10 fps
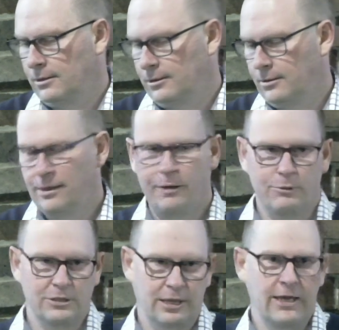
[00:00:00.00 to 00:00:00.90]
That
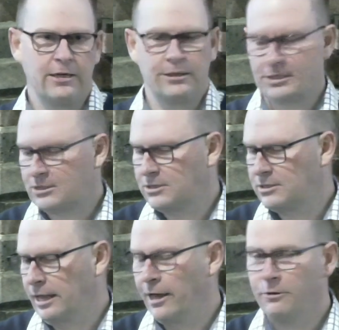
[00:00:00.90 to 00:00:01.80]
was then and this is
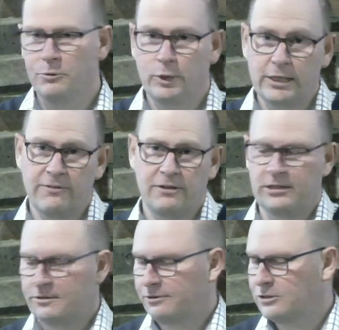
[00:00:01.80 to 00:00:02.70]
now, and we live in a
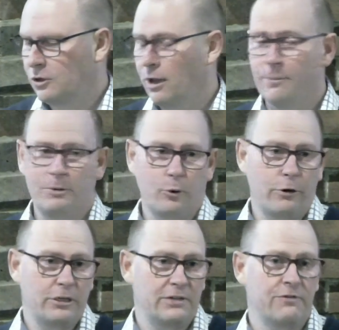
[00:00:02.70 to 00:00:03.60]
different time and we're
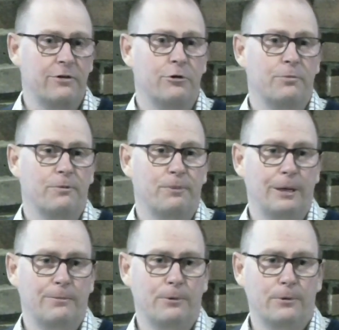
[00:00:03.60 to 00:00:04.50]
a different group of
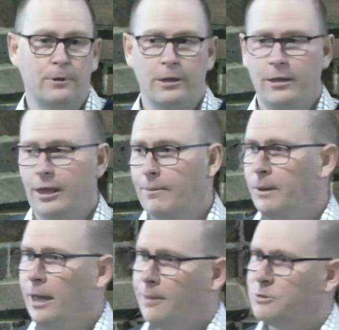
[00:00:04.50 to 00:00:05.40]
people, and
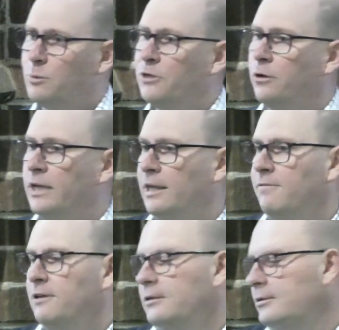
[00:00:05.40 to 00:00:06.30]
perhaps we're not
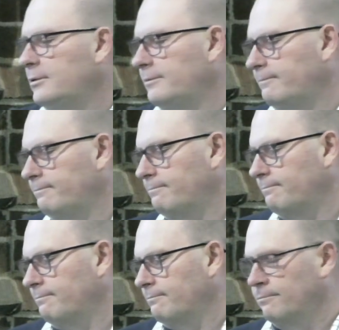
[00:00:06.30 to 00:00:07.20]
even
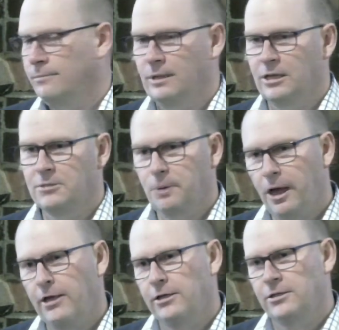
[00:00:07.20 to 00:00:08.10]
as
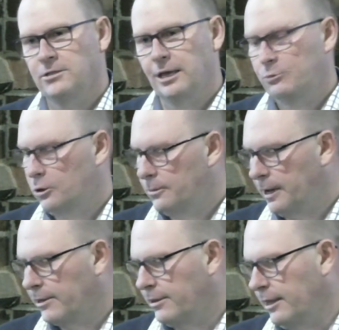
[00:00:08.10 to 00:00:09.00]
pagan as they were
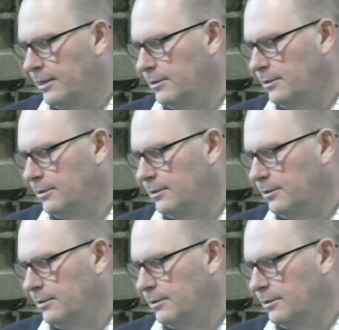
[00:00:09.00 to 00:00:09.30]
back then.